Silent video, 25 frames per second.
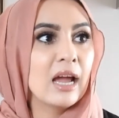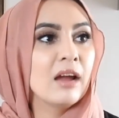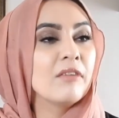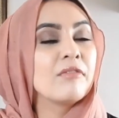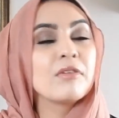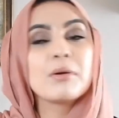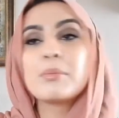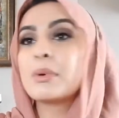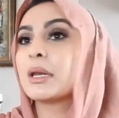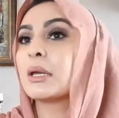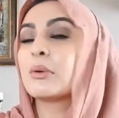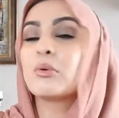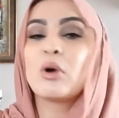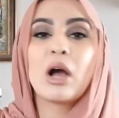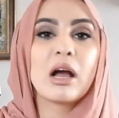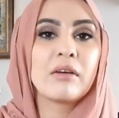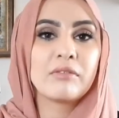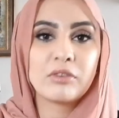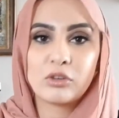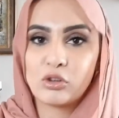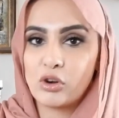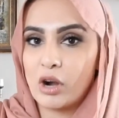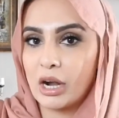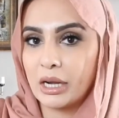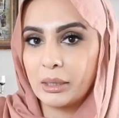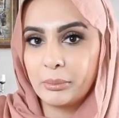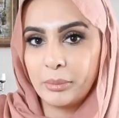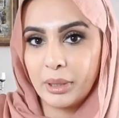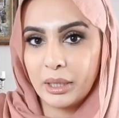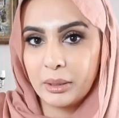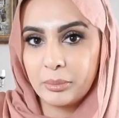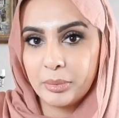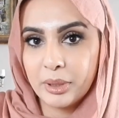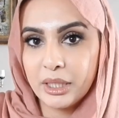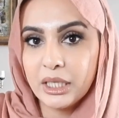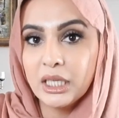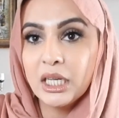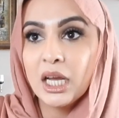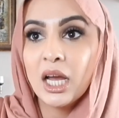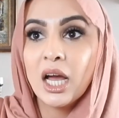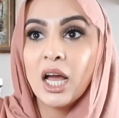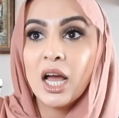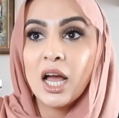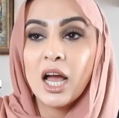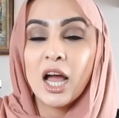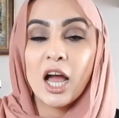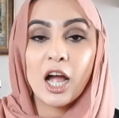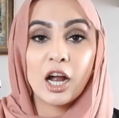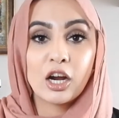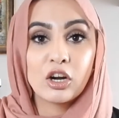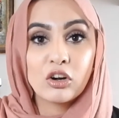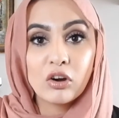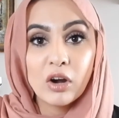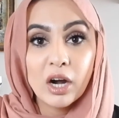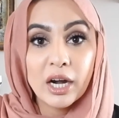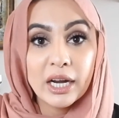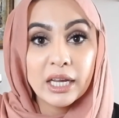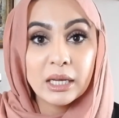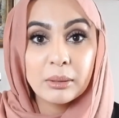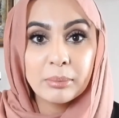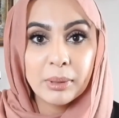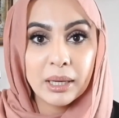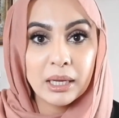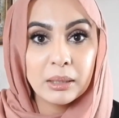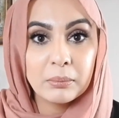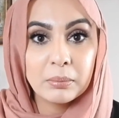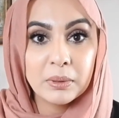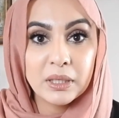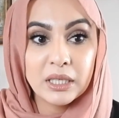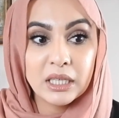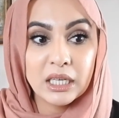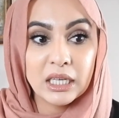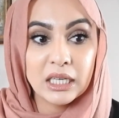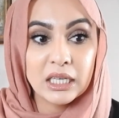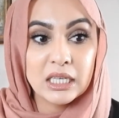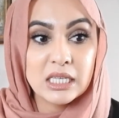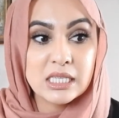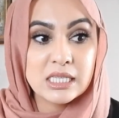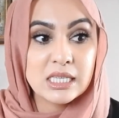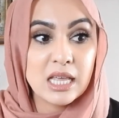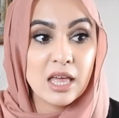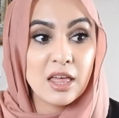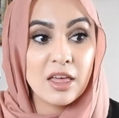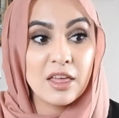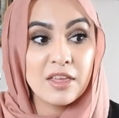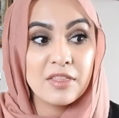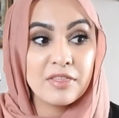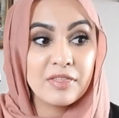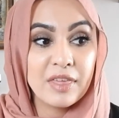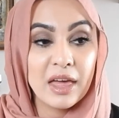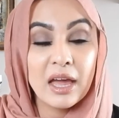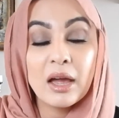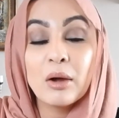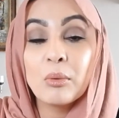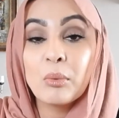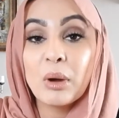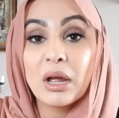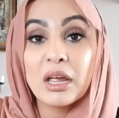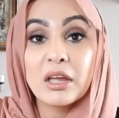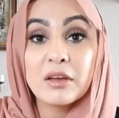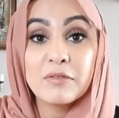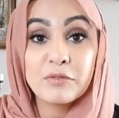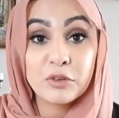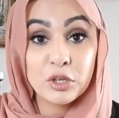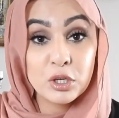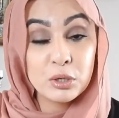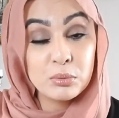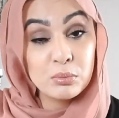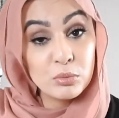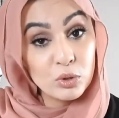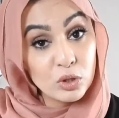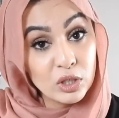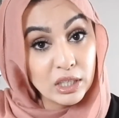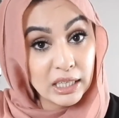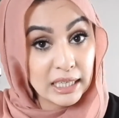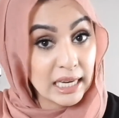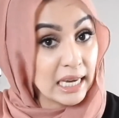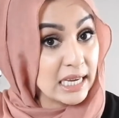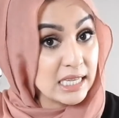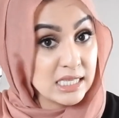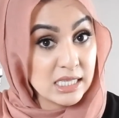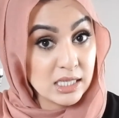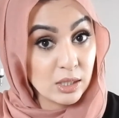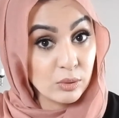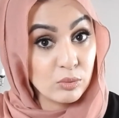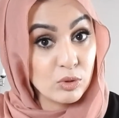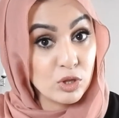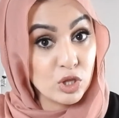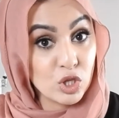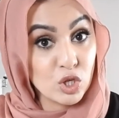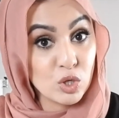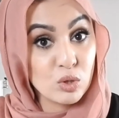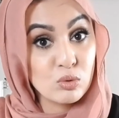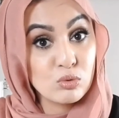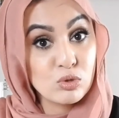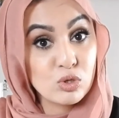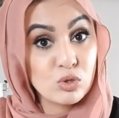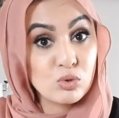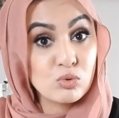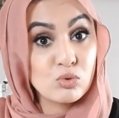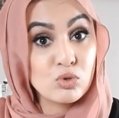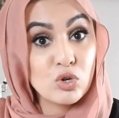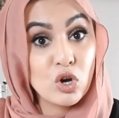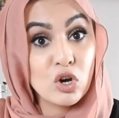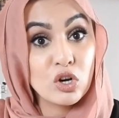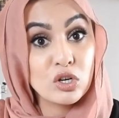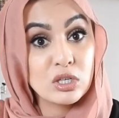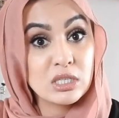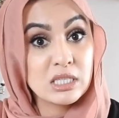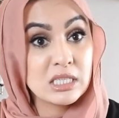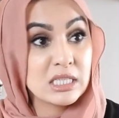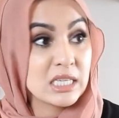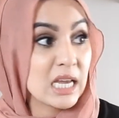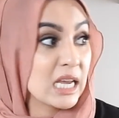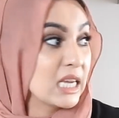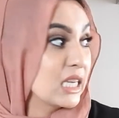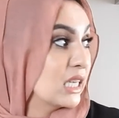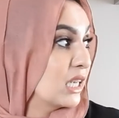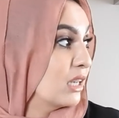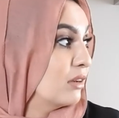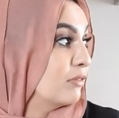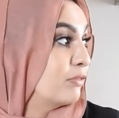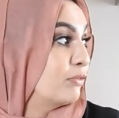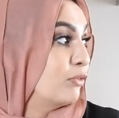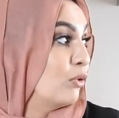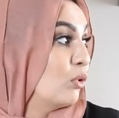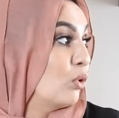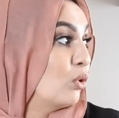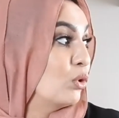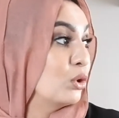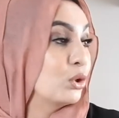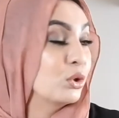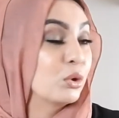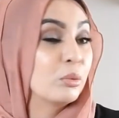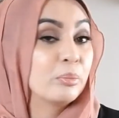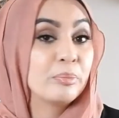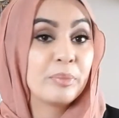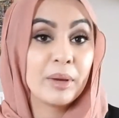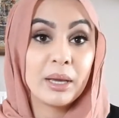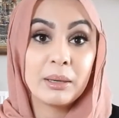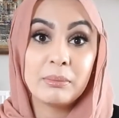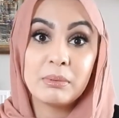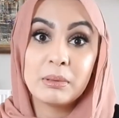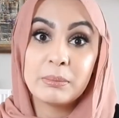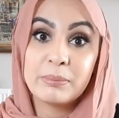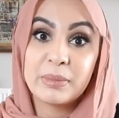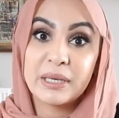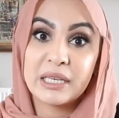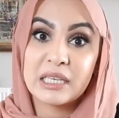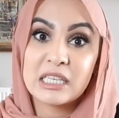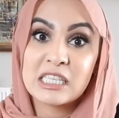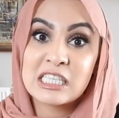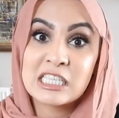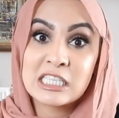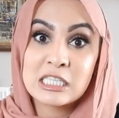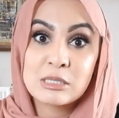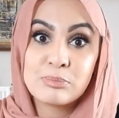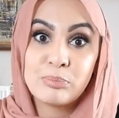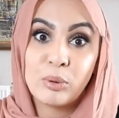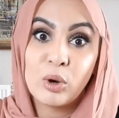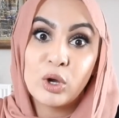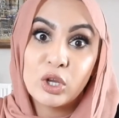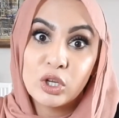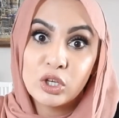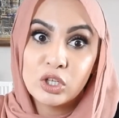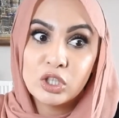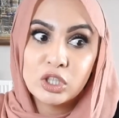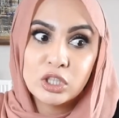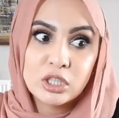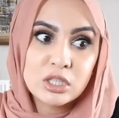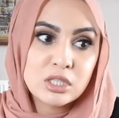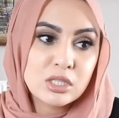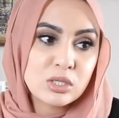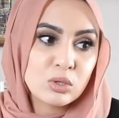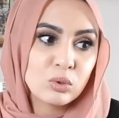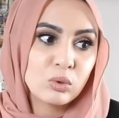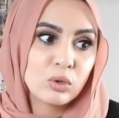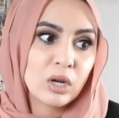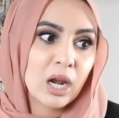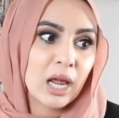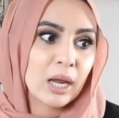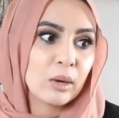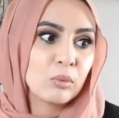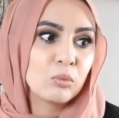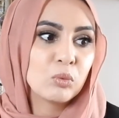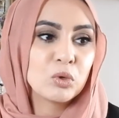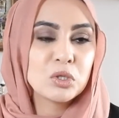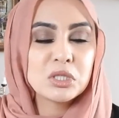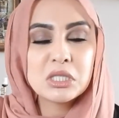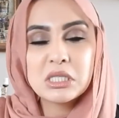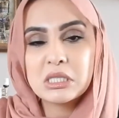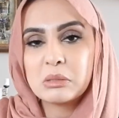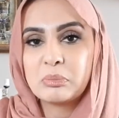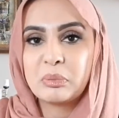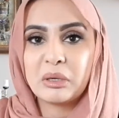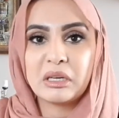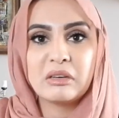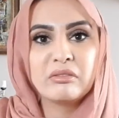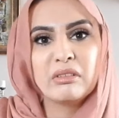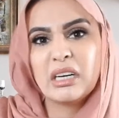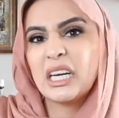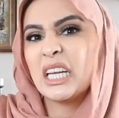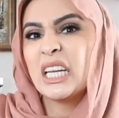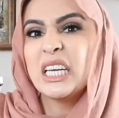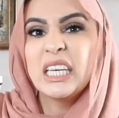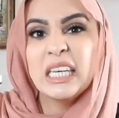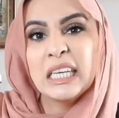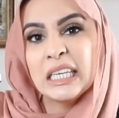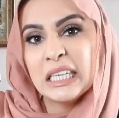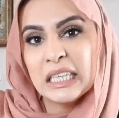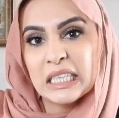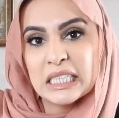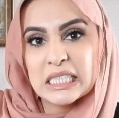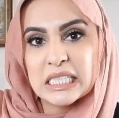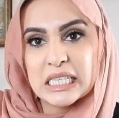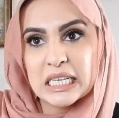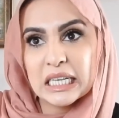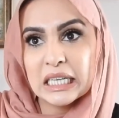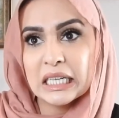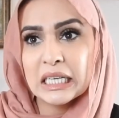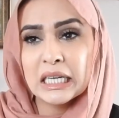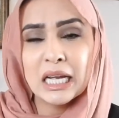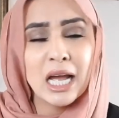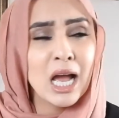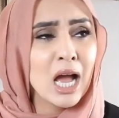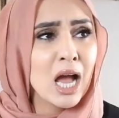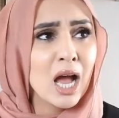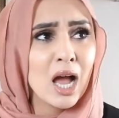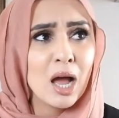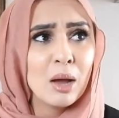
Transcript: Everybody will have a crying baby. A crying baby is their way of communicating with you. Do not take it for your baby being spoiled or like being really needy.